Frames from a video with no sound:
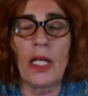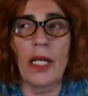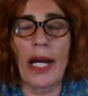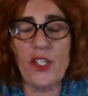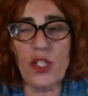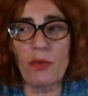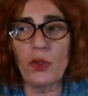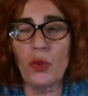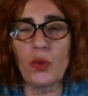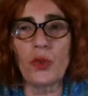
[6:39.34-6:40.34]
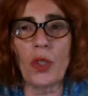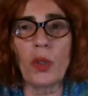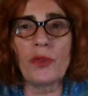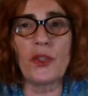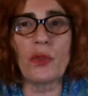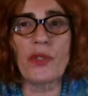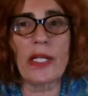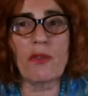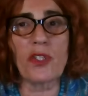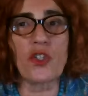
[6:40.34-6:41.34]
I just want you to know that
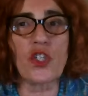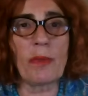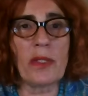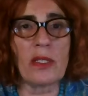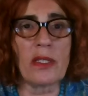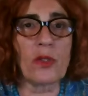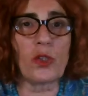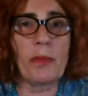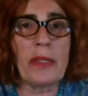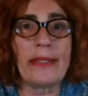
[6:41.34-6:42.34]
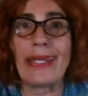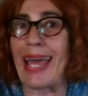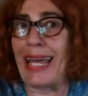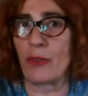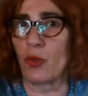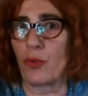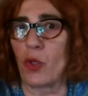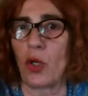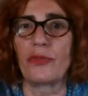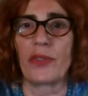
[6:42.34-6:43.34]
Uranus in Gemini does not mean the end of
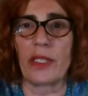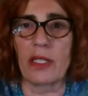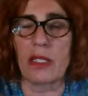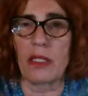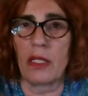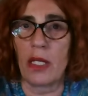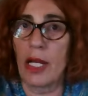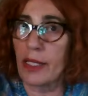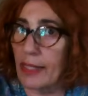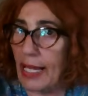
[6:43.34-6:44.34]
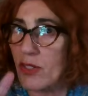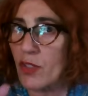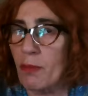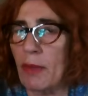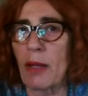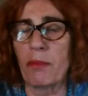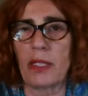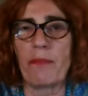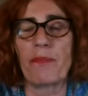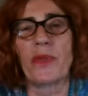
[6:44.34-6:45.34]
conflicts. Let's
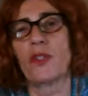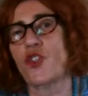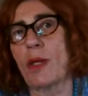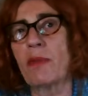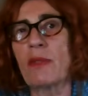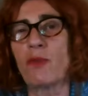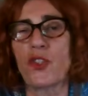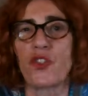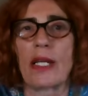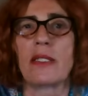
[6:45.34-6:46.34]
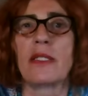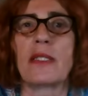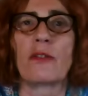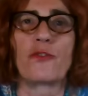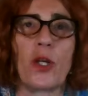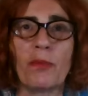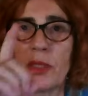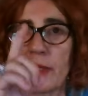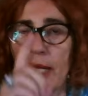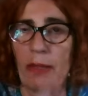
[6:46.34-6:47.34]
remember that Gemini was transiting from
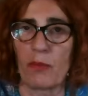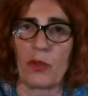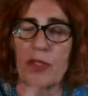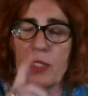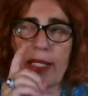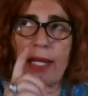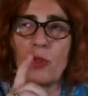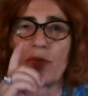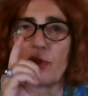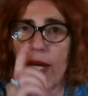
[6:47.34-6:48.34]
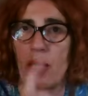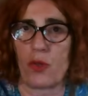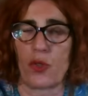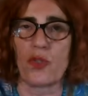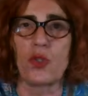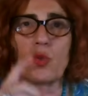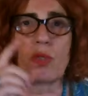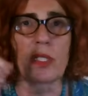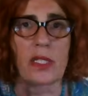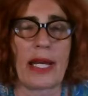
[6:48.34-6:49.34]
the sign of Taurus to
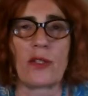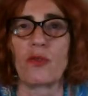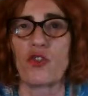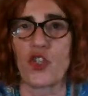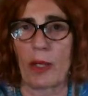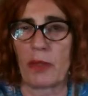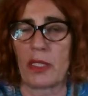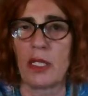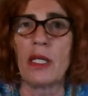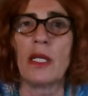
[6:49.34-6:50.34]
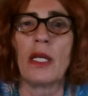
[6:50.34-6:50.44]
the sign of Gemini.